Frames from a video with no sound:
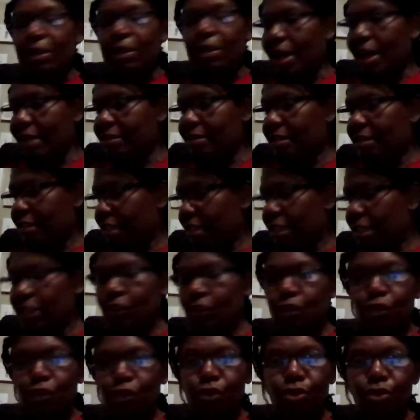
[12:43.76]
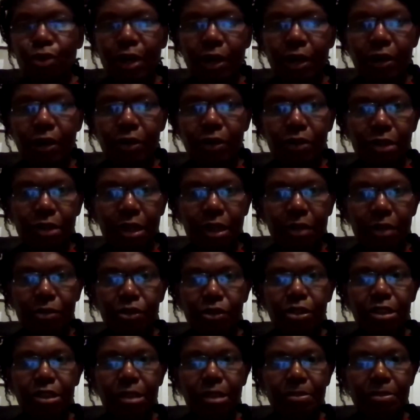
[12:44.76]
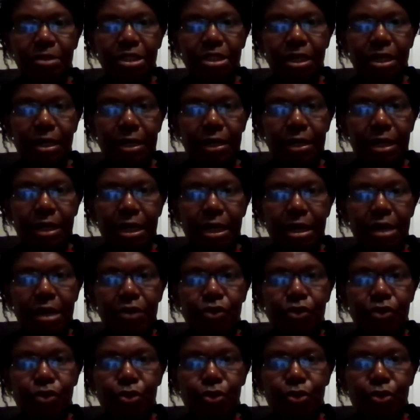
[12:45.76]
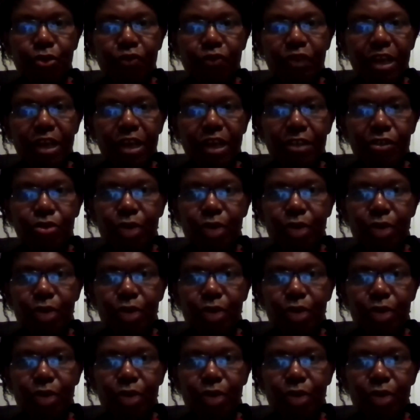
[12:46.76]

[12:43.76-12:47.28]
as in Joel chapter 2, verse